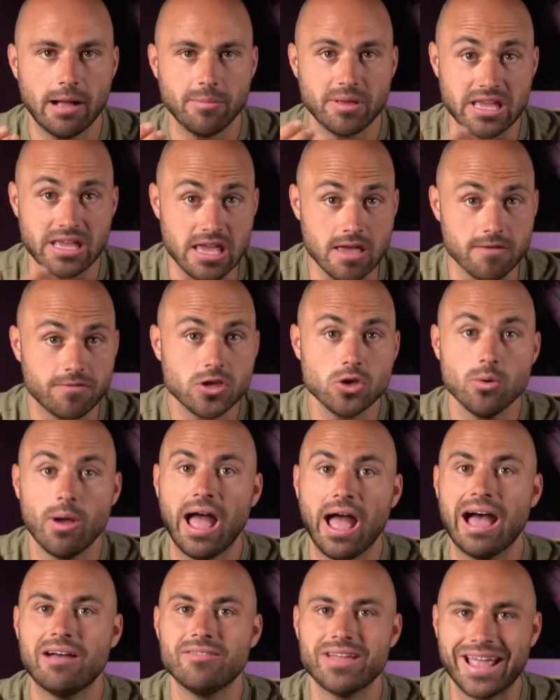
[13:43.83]
If you
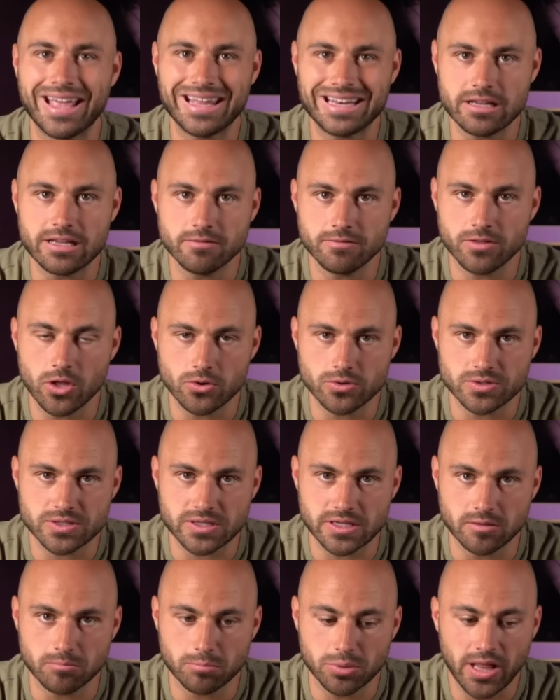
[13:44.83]
have any of those
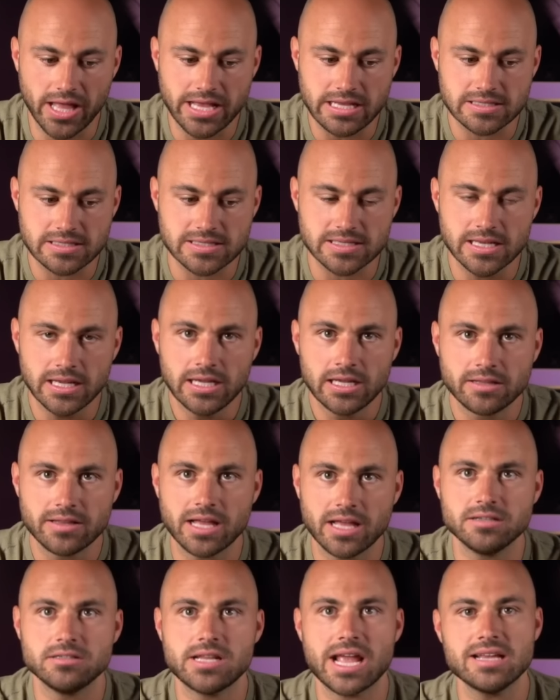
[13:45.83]
in place,
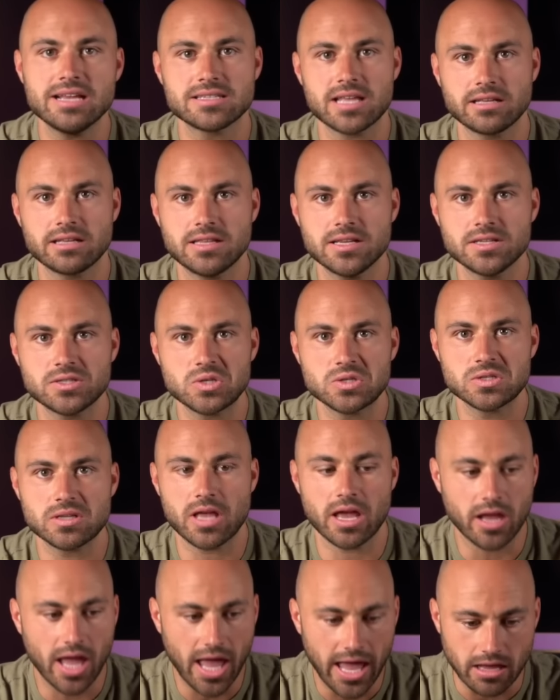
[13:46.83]
then days like this is
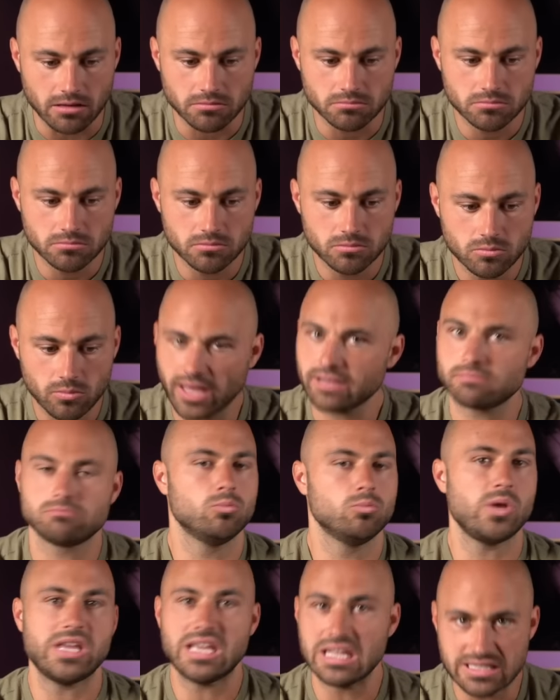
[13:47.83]
like, hey, like
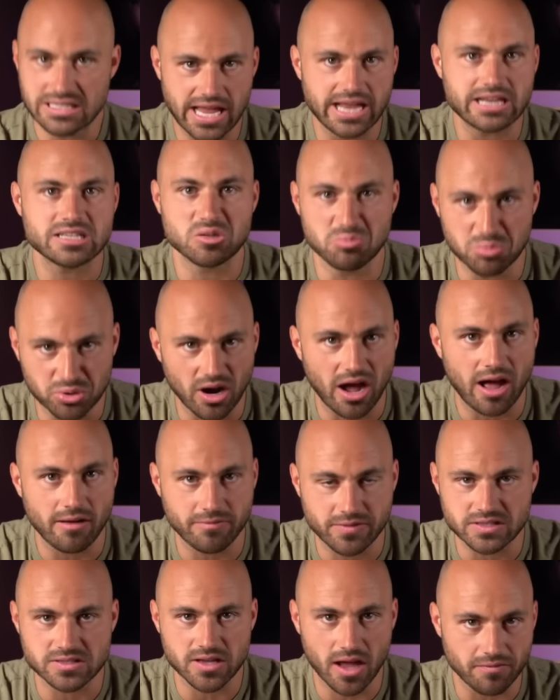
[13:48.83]
we can take some
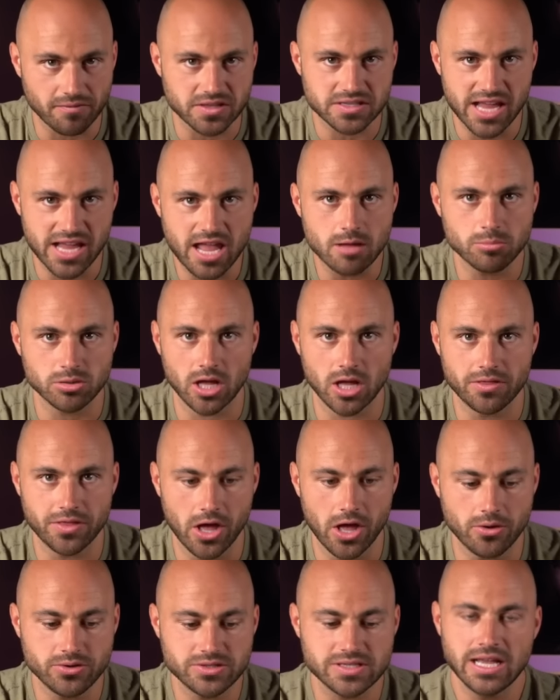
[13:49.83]
profits off the table on
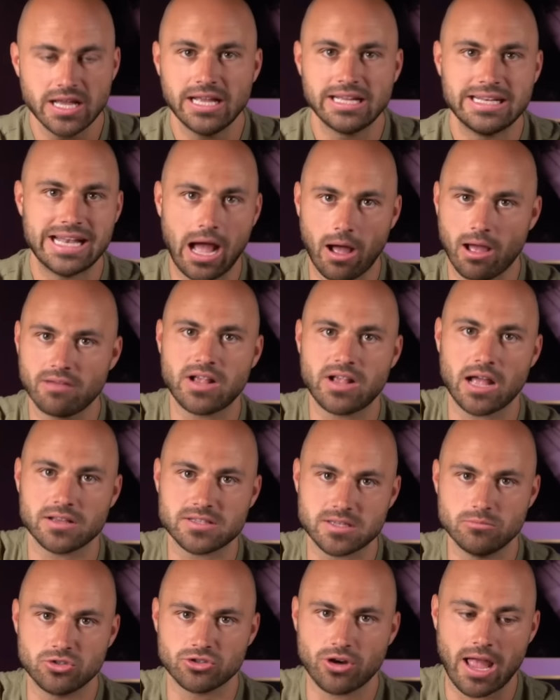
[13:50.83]
those. Now I've got
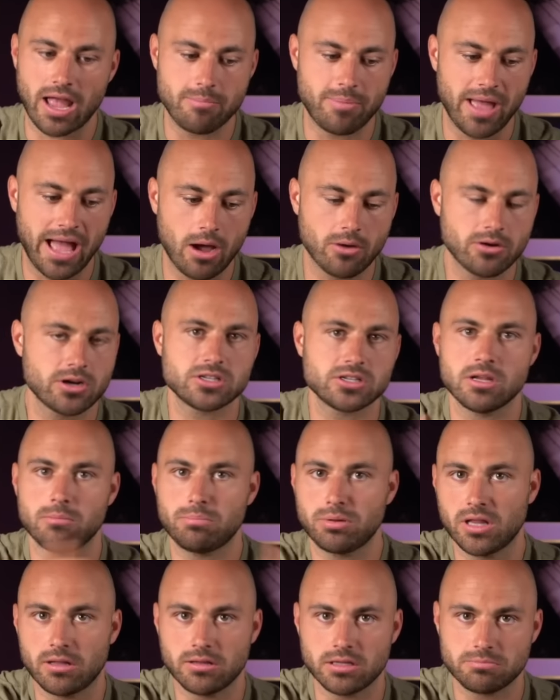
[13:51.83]
some dry powder to
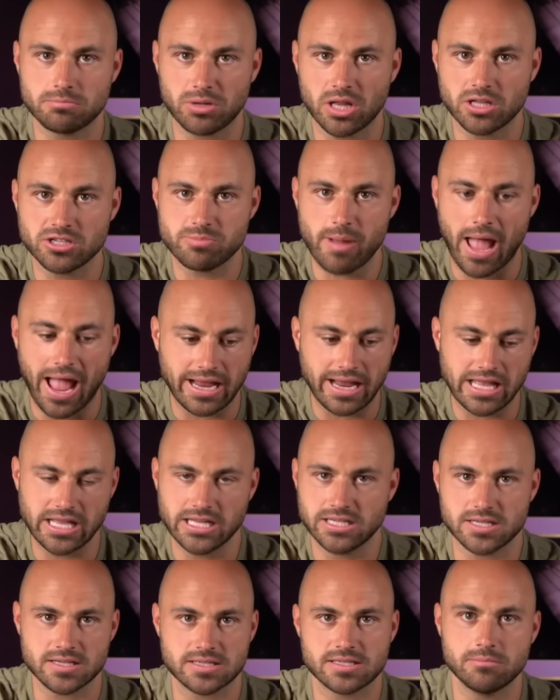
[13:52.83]
plunge back
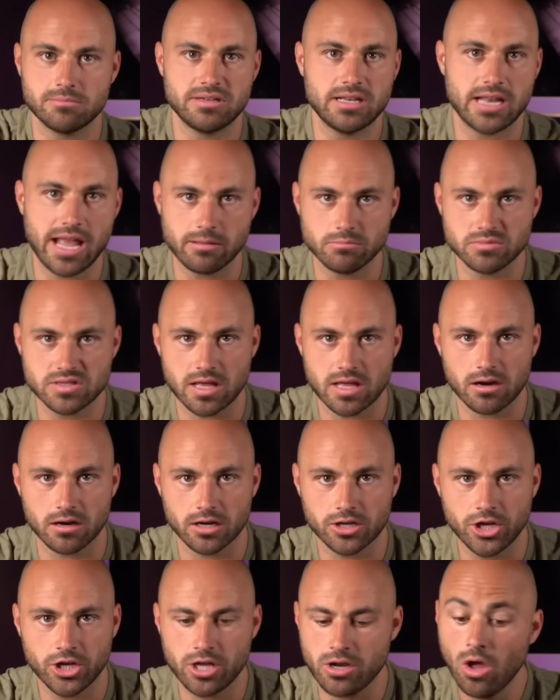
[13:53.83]
into some names that are
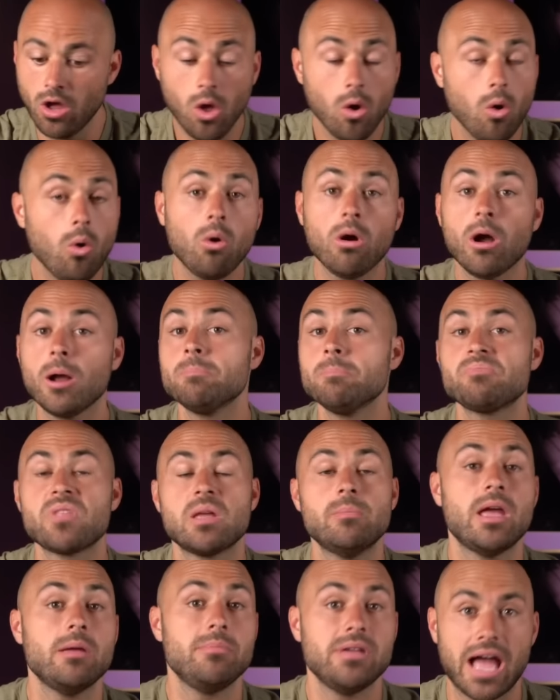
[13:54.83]
good. Or
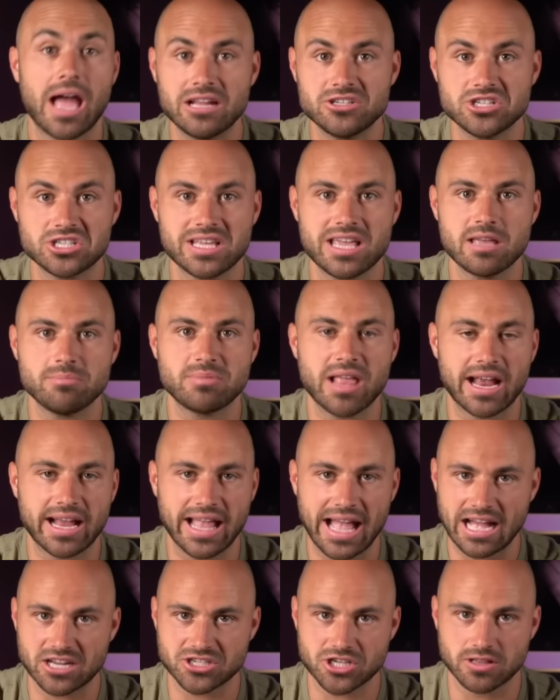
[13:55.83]
maybe I just keep that
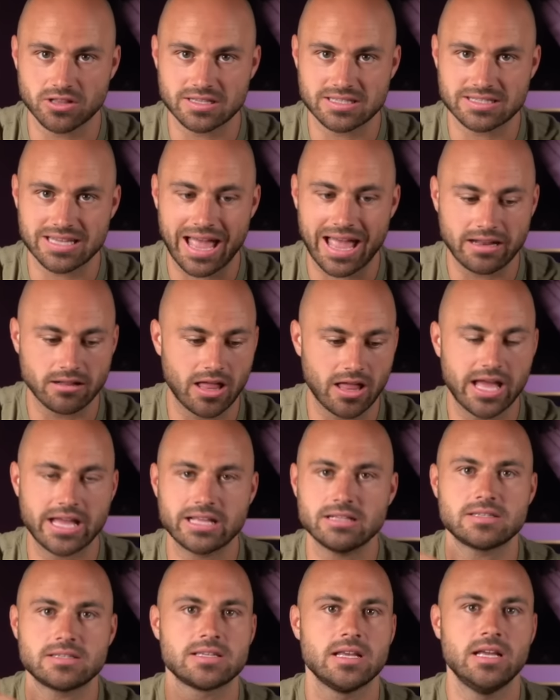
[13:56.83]
cash on the
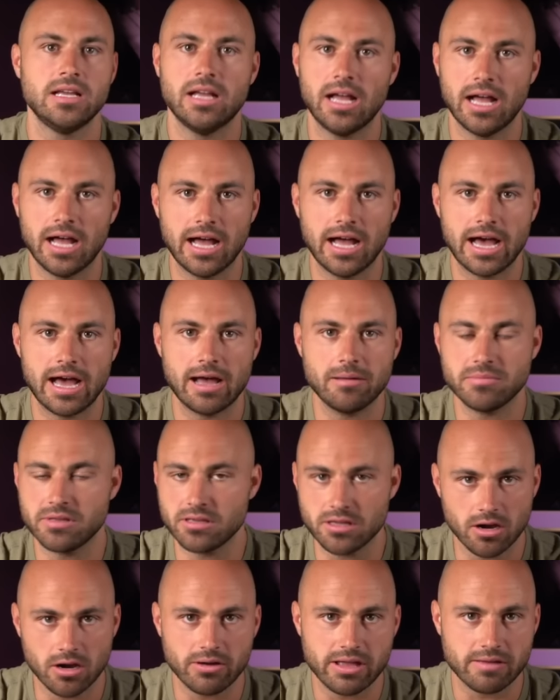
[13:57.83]
sidelines,
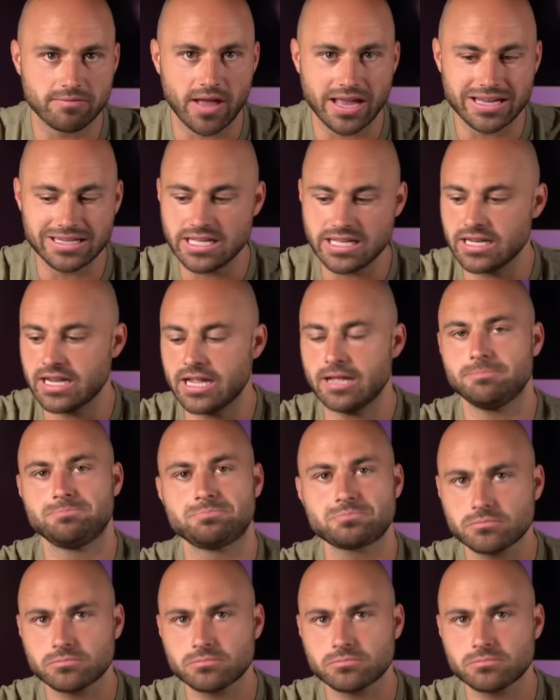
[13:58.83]
if I need it,